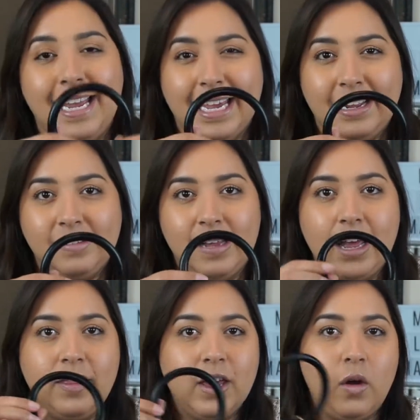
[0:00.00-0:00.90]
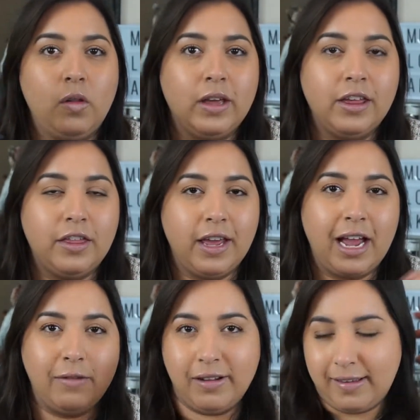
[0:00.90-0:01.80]
it. The only thing
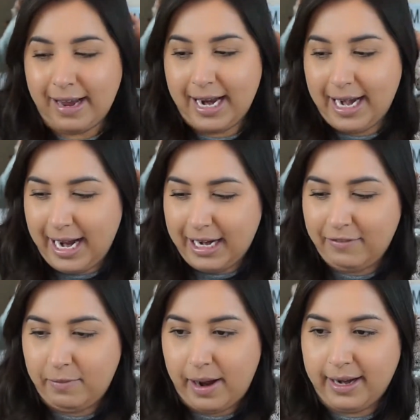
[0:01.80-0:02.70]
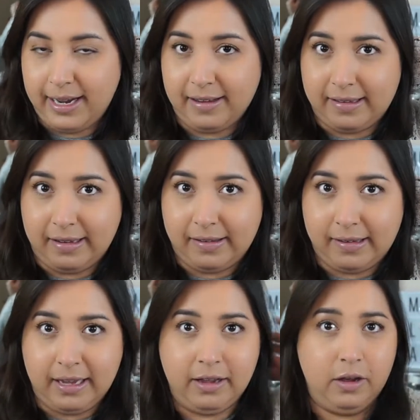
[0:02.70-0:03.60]
I would say negative about it is
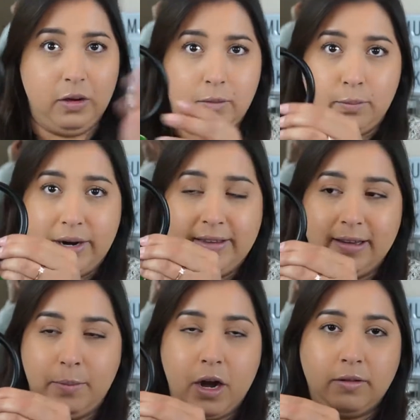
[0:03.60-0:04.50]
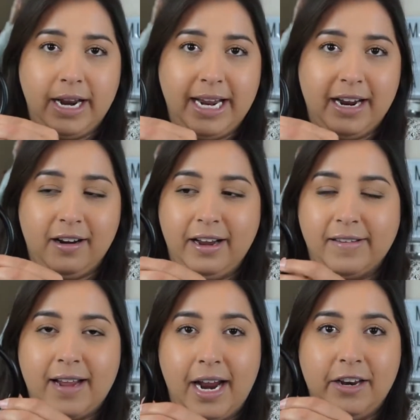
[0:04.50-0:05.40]
this bracelet part right here
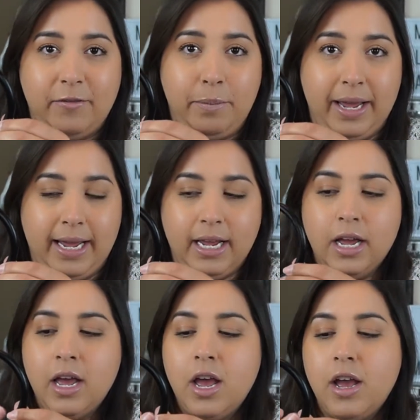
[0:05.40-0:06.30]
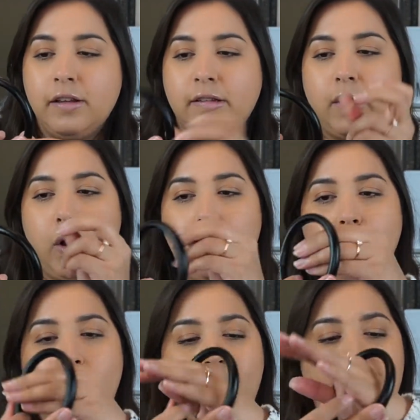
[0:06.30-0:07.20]
is kind of big. So
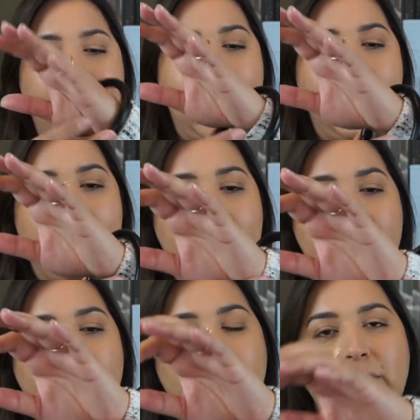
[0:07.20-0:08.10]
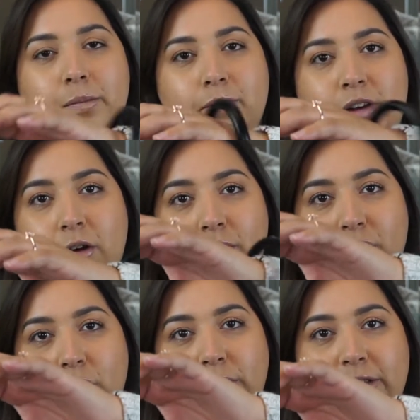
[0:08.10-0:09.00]
when I have just
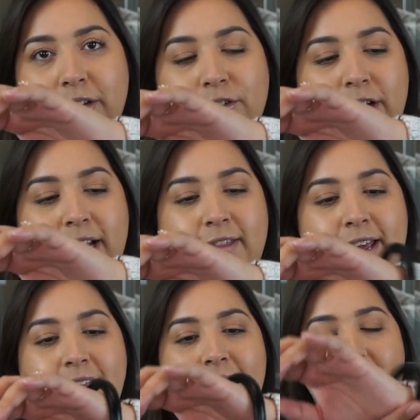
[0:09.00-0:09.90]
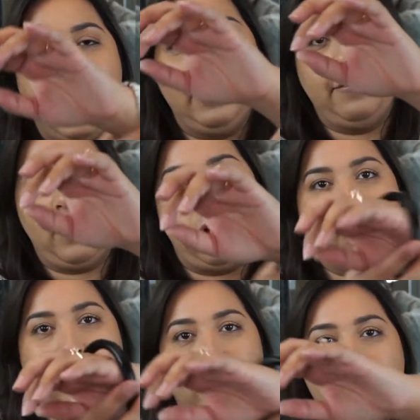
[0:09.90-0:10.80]
no sleeves or anything, it kind of
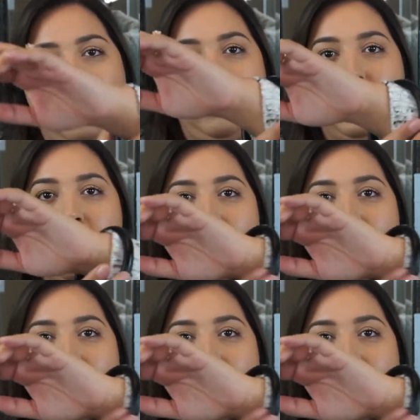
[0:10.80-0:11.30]
falls around